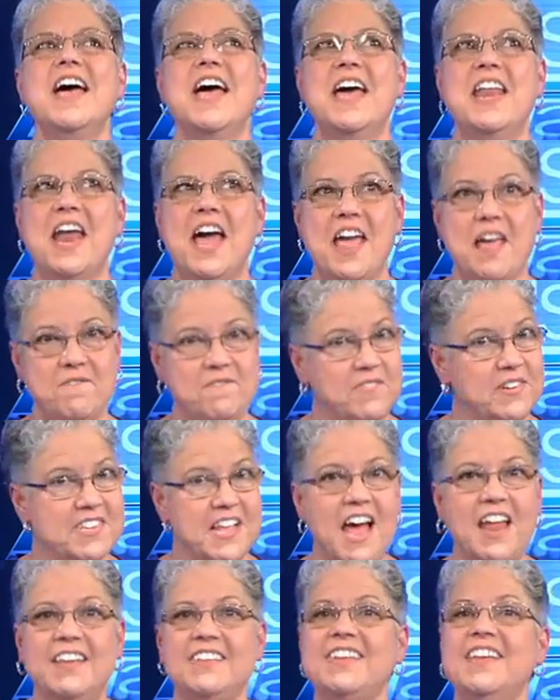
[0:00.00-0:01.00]
And I was
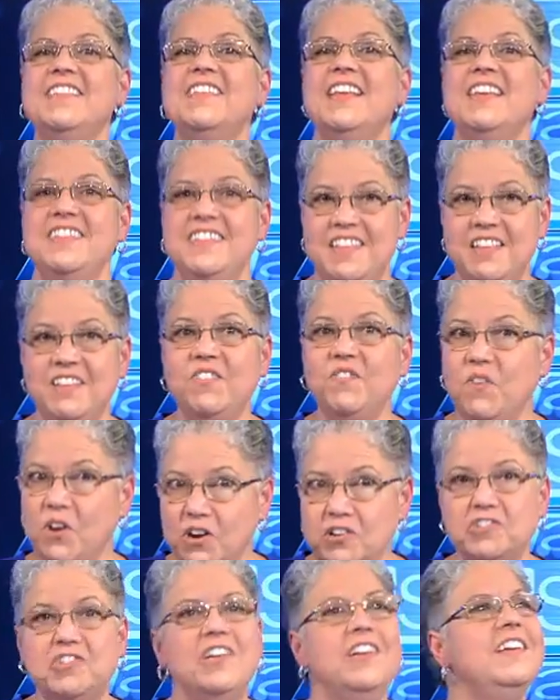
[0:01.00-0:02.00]
honest. I said, this
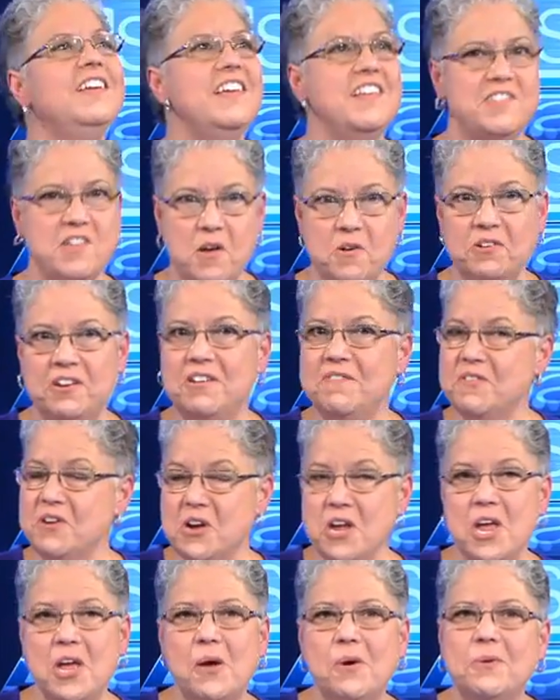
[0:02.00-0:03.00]
version is only for
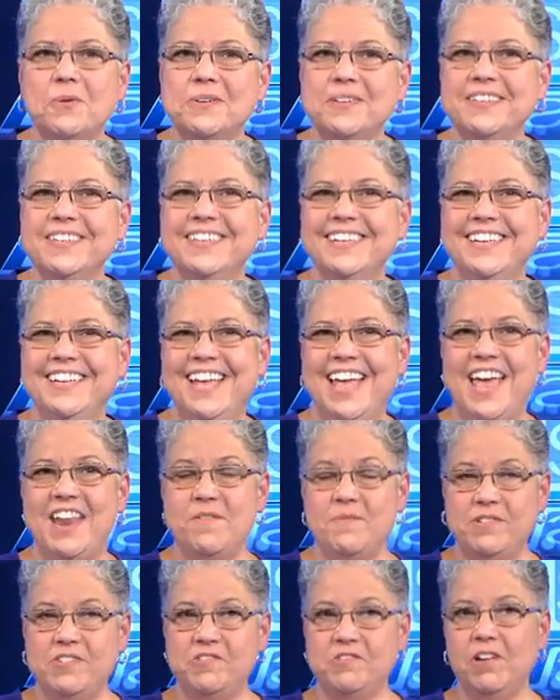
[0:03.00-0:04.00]
you.
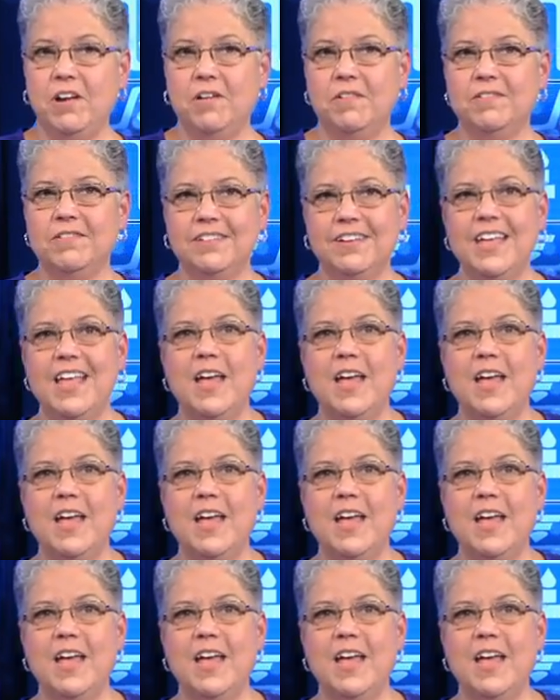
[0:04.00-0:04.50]
And it was true.